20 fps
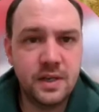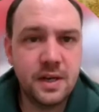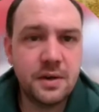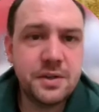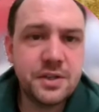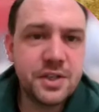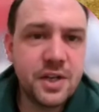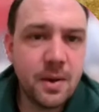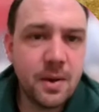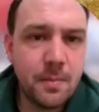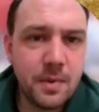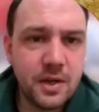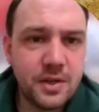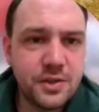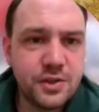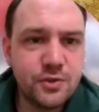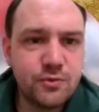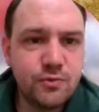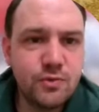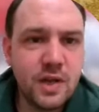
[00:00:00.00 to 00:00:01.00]
Now, as
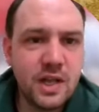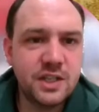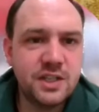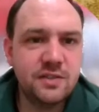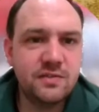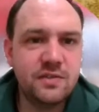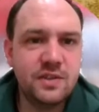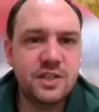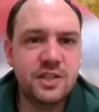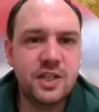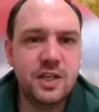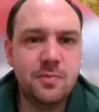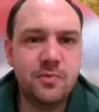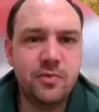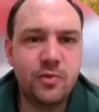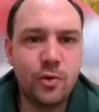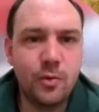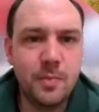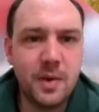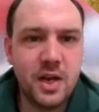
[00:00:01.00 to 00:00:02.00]
Cumberland's relatively deep
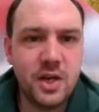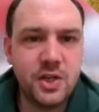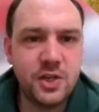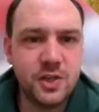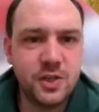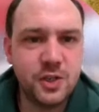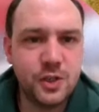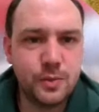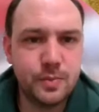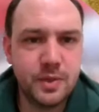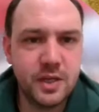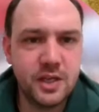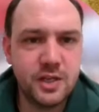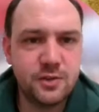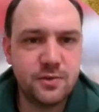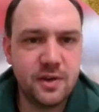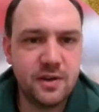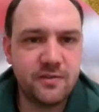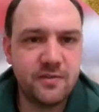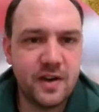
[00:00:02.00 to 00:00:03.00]
formations
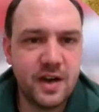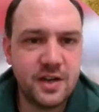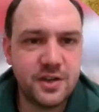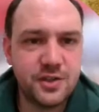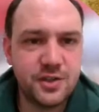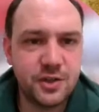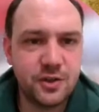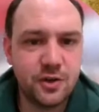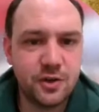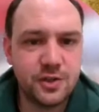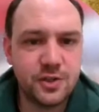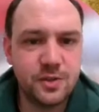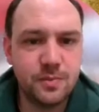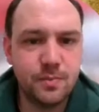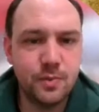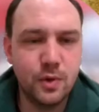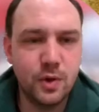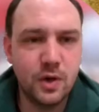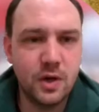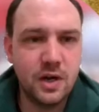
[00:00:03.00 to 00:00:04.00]
begin to advance across the
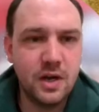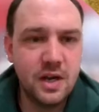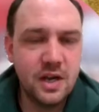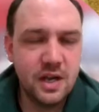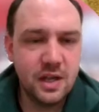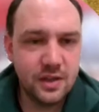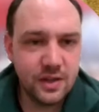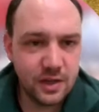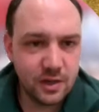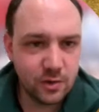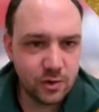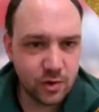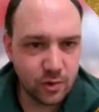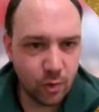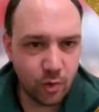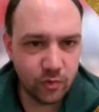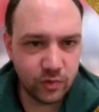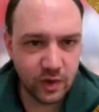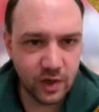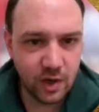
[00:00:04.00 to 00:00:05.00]
moor, they look
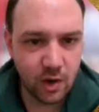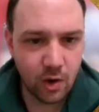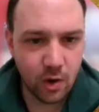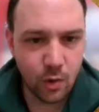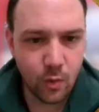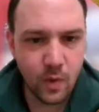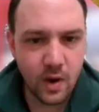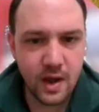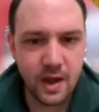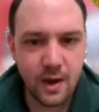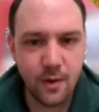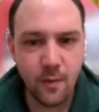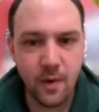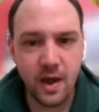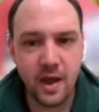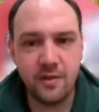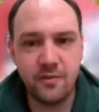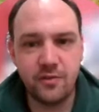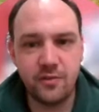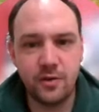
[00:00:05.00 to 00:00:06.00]
an awfully long way
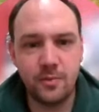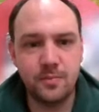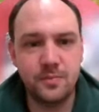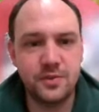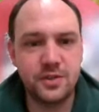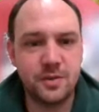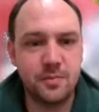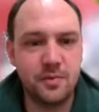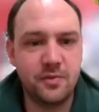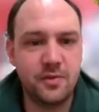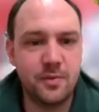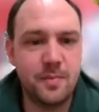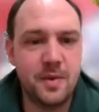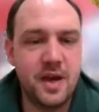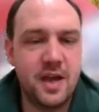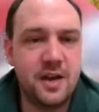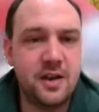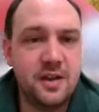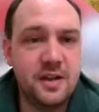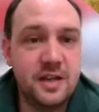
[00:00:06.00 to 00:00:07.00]
away from some of the
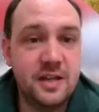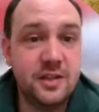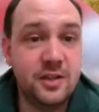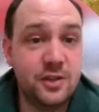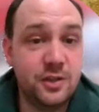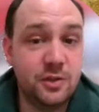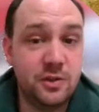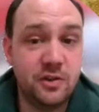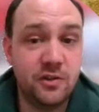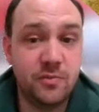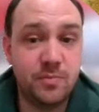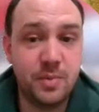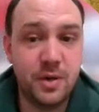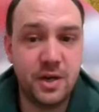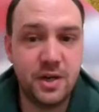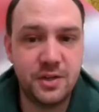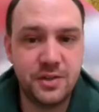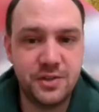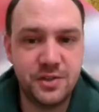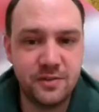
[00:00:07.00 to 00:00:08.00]
men in the Duke of
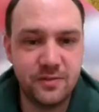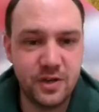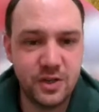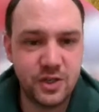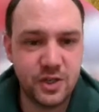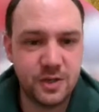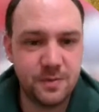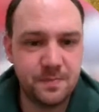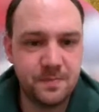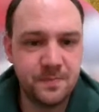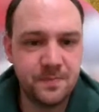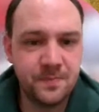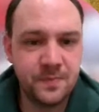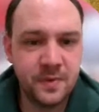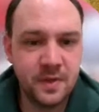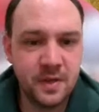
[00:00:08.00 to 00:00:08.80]
Perth's division.